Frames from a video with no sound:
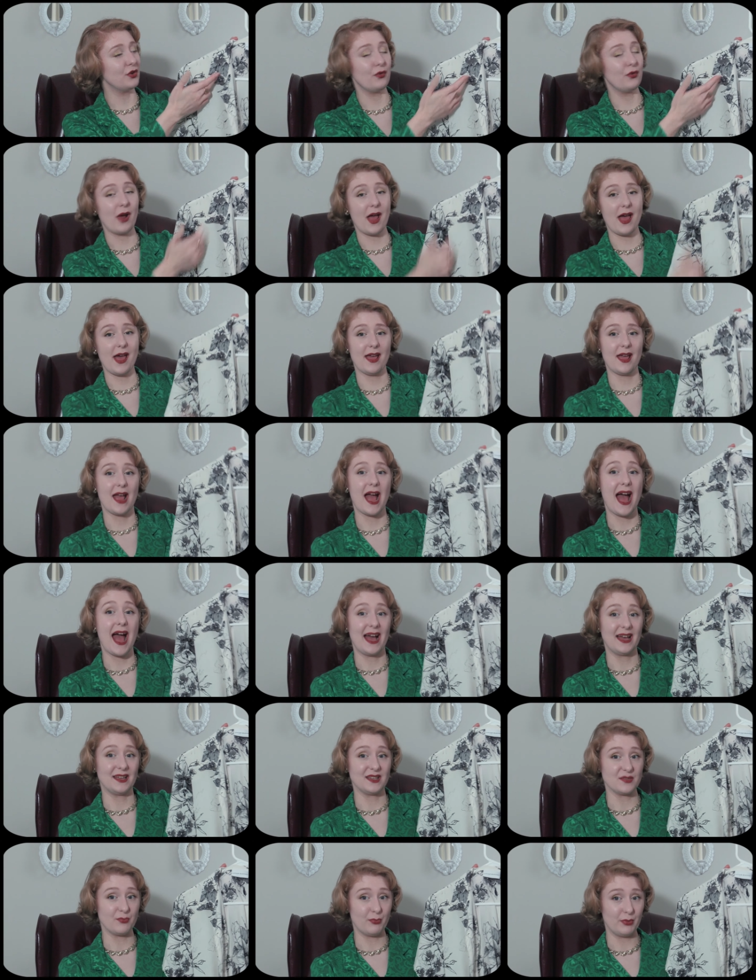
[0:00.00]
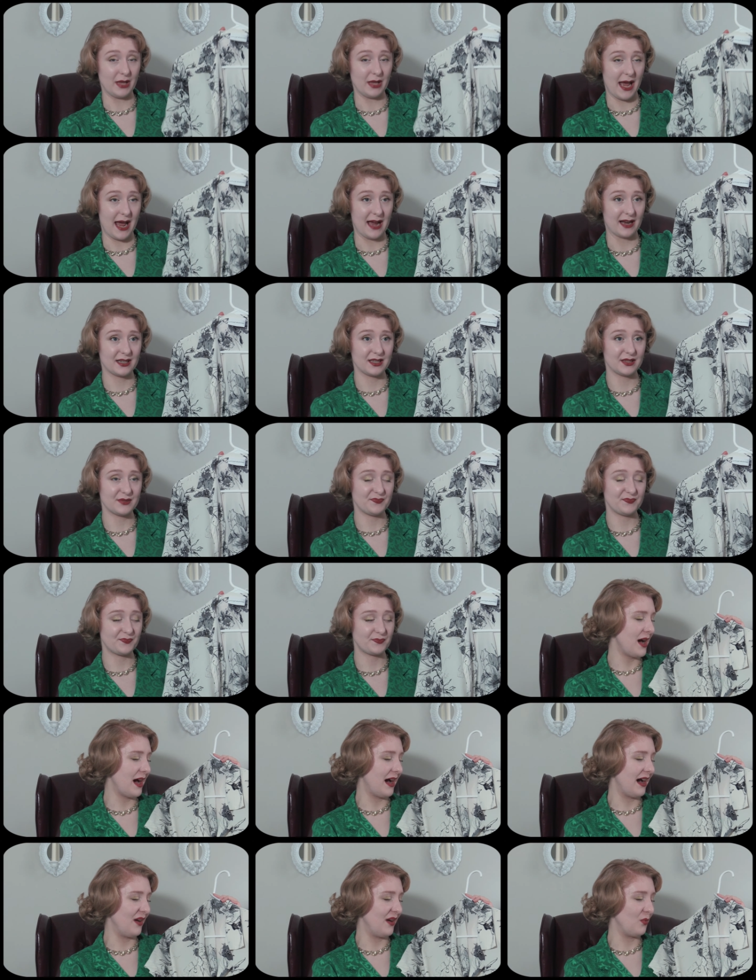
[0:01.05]
gray, and black.
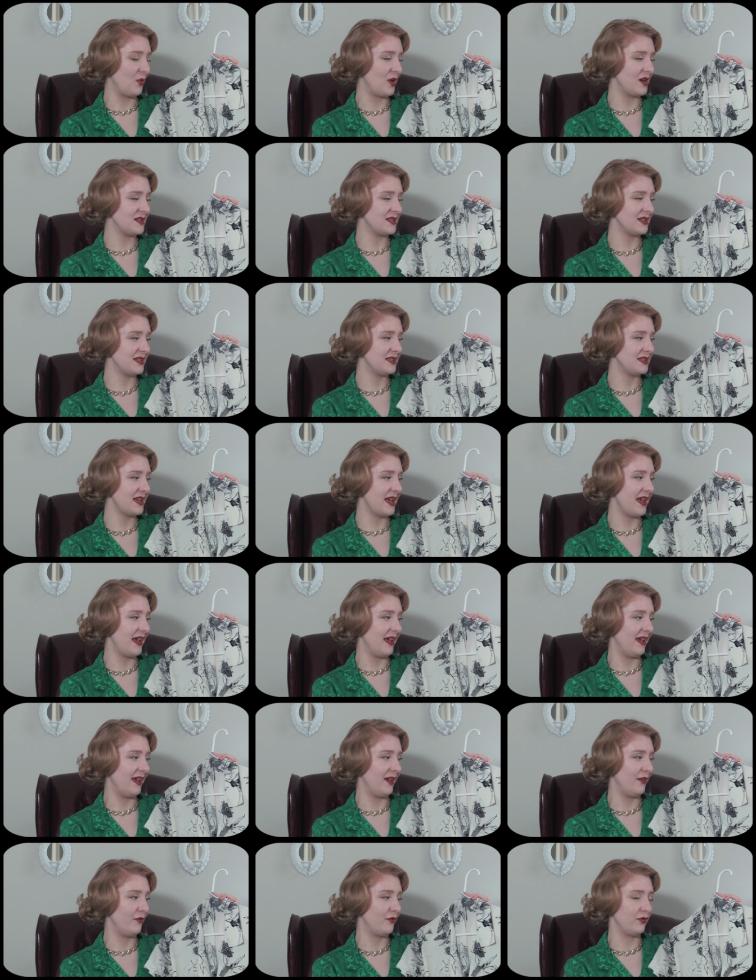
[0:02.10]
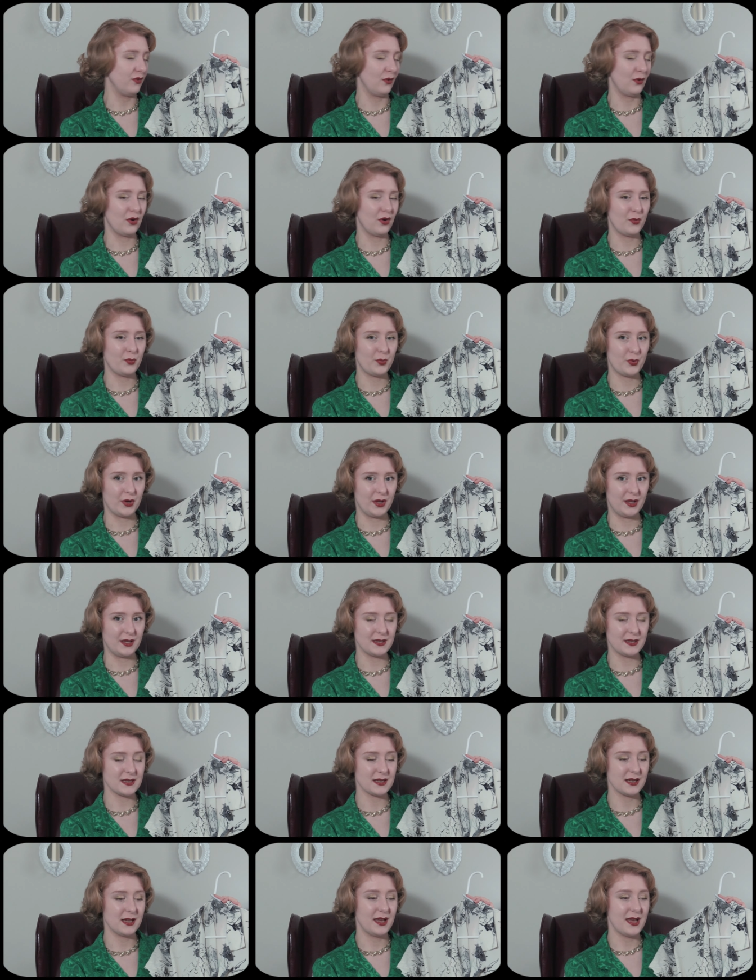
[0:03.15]
I wanted a floral
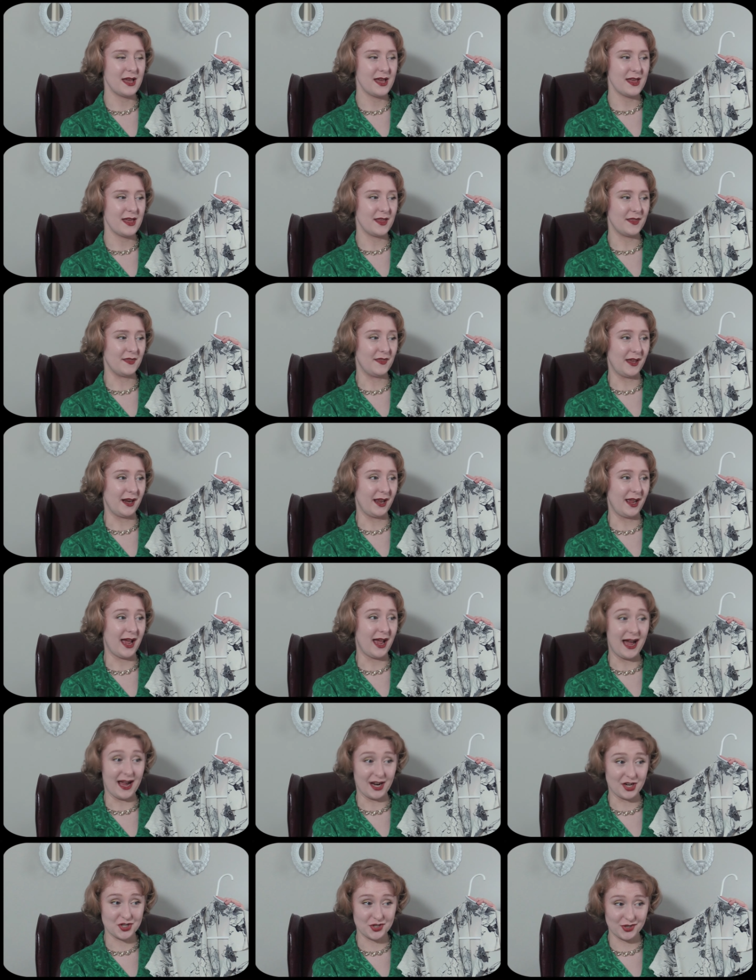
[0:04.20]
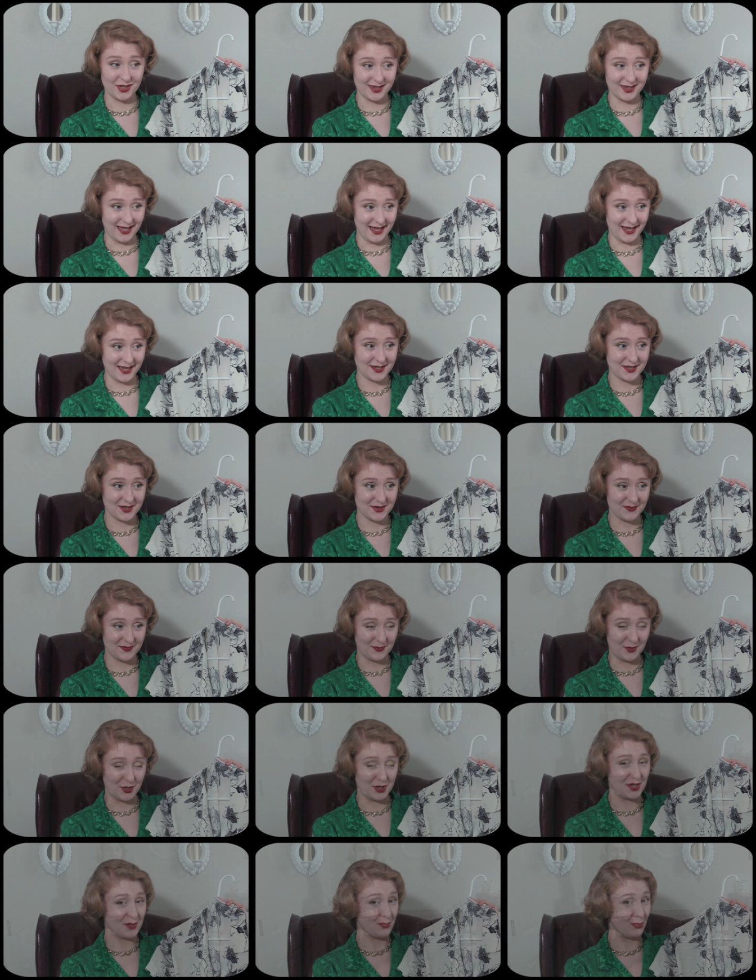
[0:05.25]
print that I actually liked,
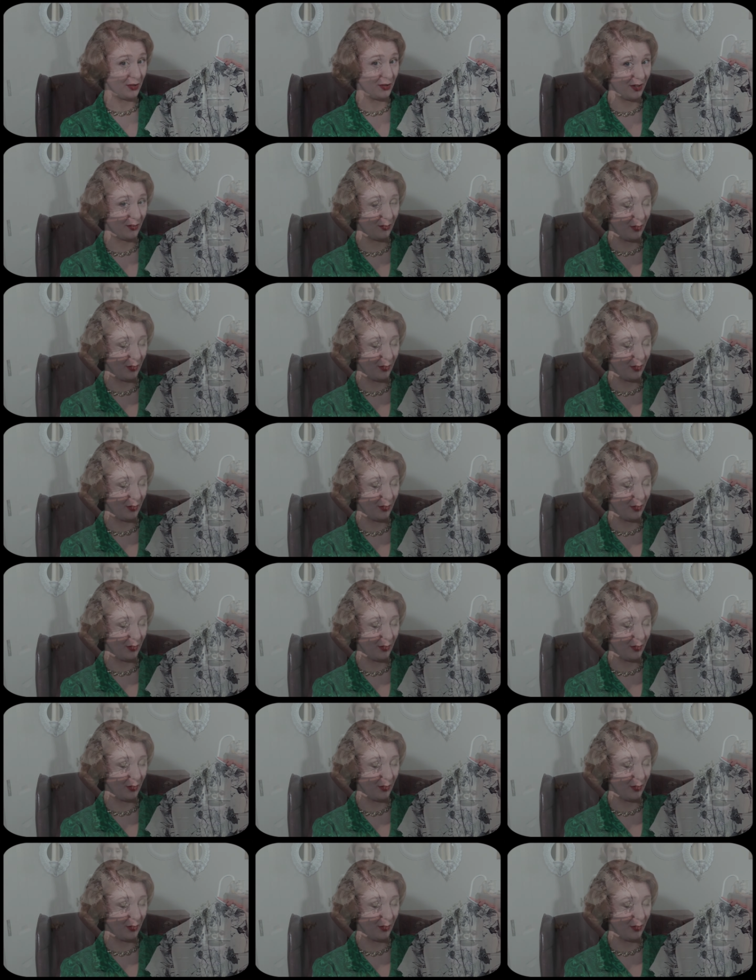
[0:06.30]
which is pretty